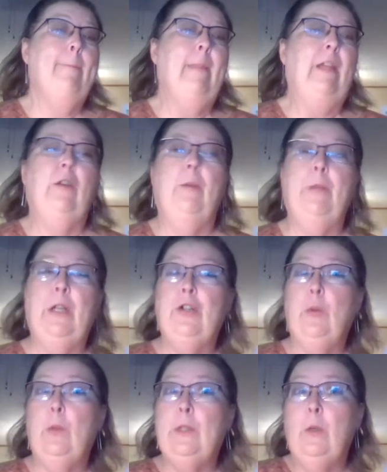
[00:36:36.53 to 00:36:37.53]
So I'm not
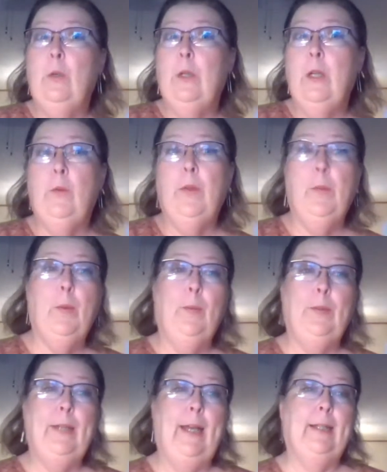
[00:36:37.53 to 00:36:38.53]
sure what's going on with the
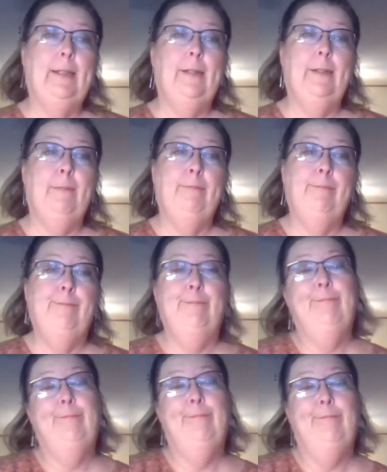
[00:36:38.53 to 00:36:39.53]
purple tags.
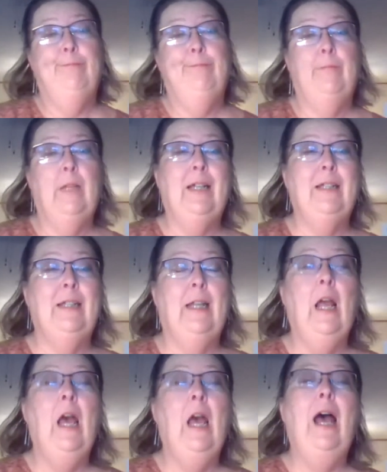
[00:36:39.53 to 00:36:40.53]
Like I
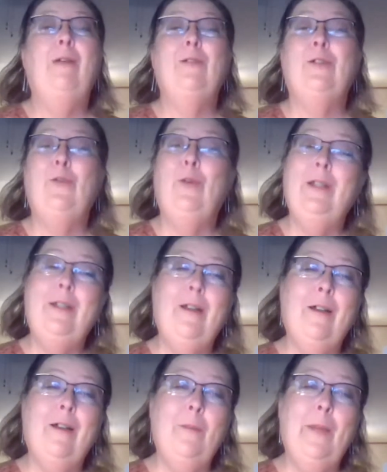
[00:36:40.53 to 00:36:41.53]
said, I was going to
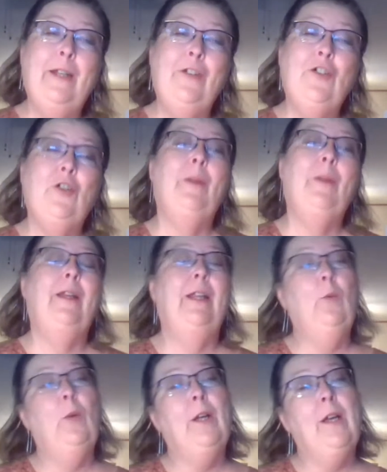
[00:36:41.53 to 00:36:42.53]
talk to the manager, but I
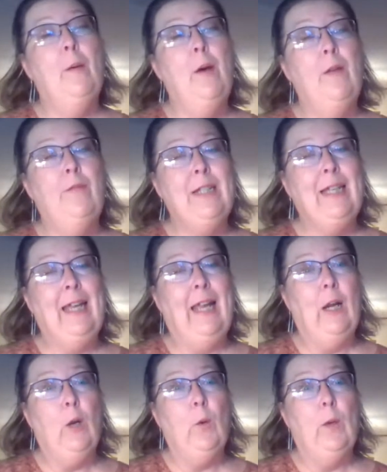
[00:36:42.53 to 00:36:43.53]
didn't want to come off as a
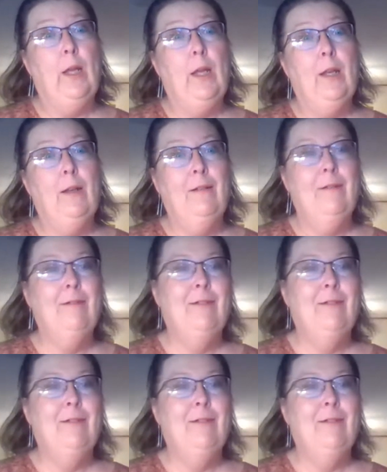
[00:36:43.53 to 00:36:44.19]
Karen.